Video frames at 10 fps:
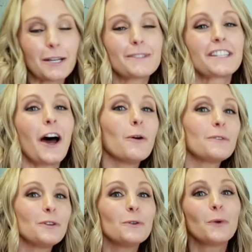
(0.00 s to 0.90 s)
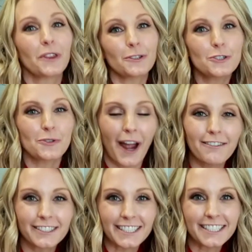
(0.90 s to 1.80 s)
tips to help you with your
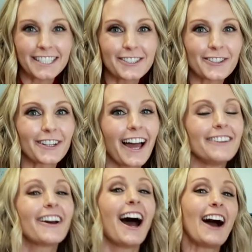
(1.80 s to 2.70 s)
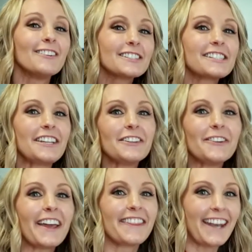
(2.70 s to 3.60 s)
traveling teacher life. I will see you
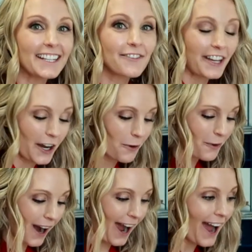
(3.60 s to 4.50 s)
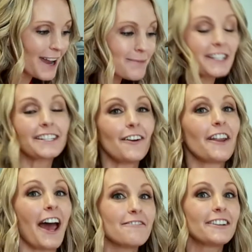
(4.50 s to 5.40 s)
in the next video where I break down
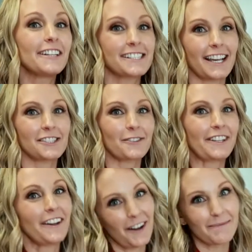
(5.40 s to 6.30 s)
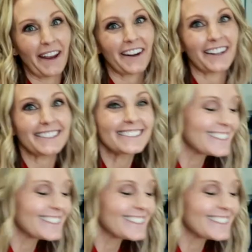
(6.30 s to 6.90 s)
every accessory on my cart.